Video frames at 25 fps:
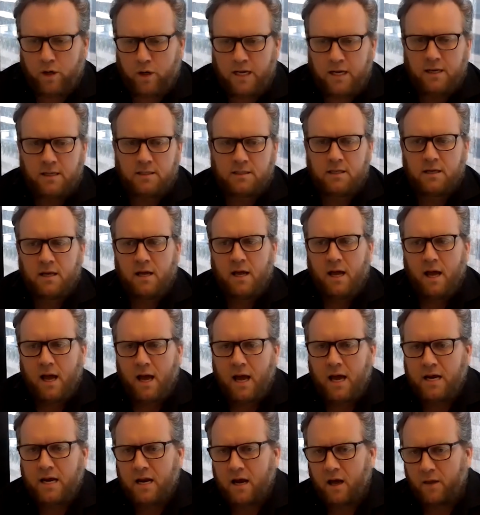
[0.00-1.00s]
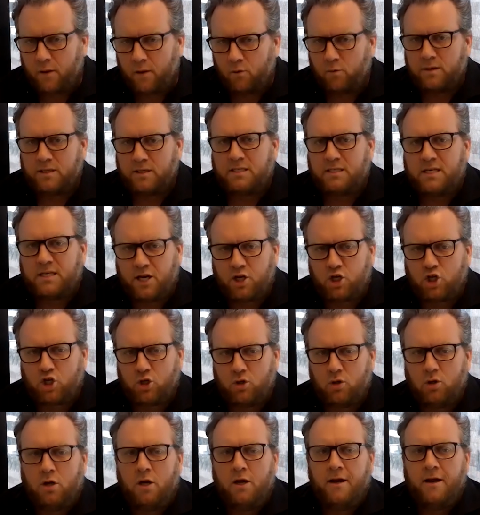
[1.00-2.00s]
is another
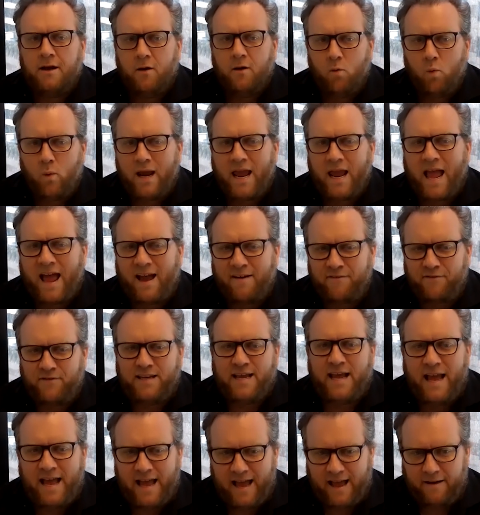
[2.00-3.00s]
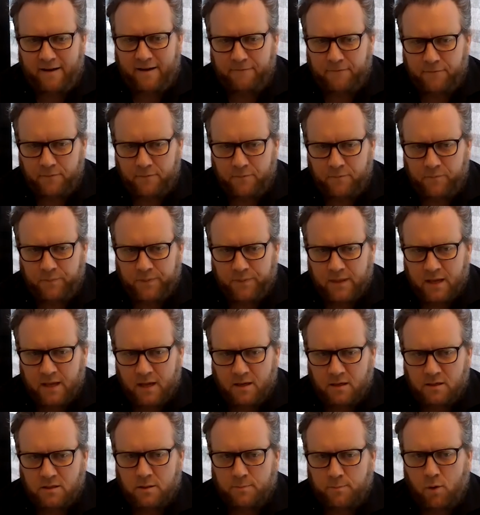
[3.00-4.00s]
recession we have to have,
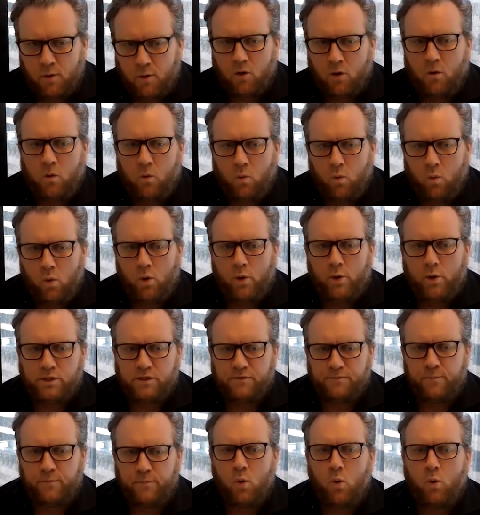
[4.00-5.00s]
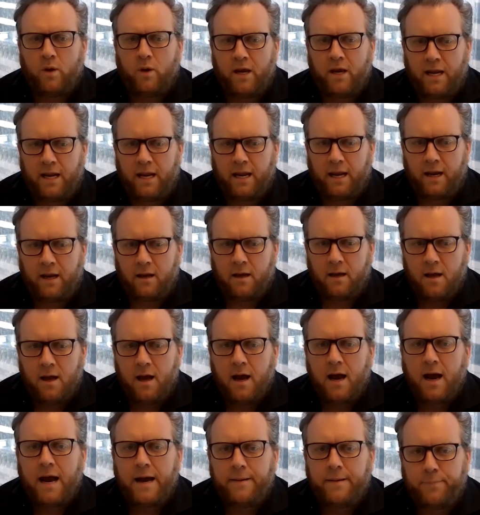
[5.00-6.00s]
to borrow the words of Paul Keating,
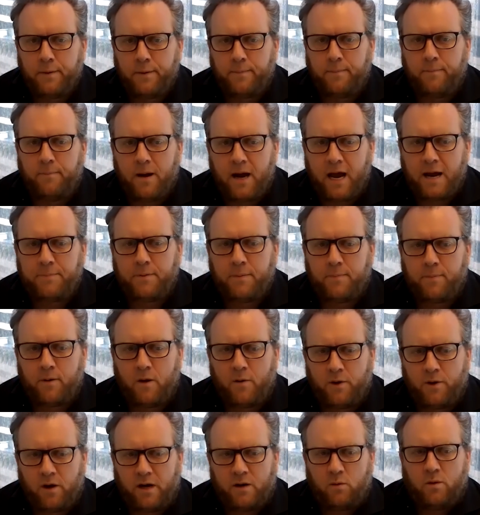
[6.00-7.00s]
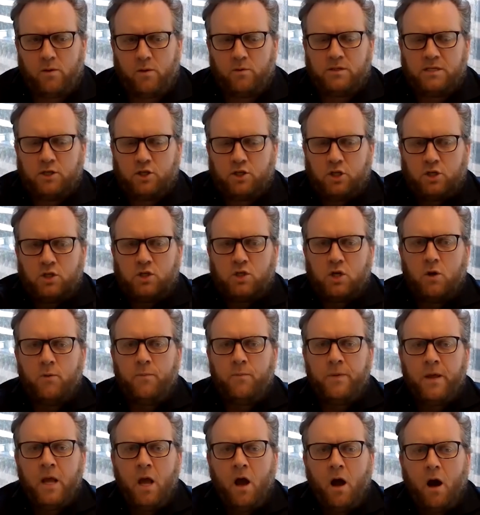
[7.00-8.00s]
apropos the 91 recession. So
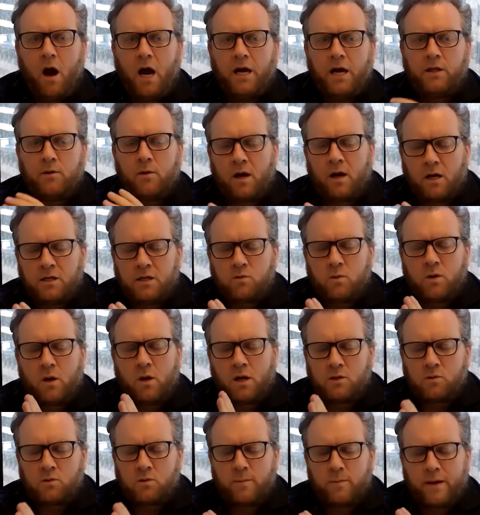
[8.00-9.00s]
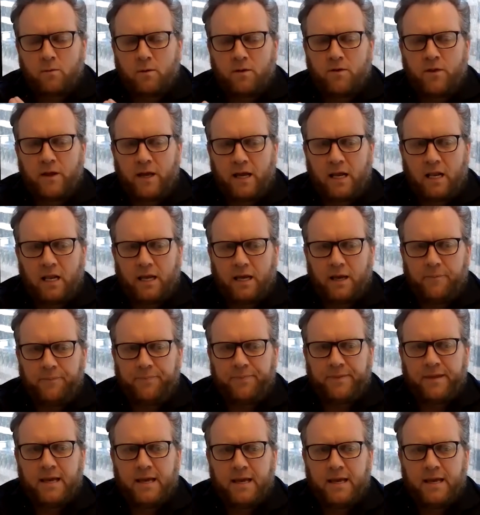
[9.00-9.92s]
I just want to make one thing clear.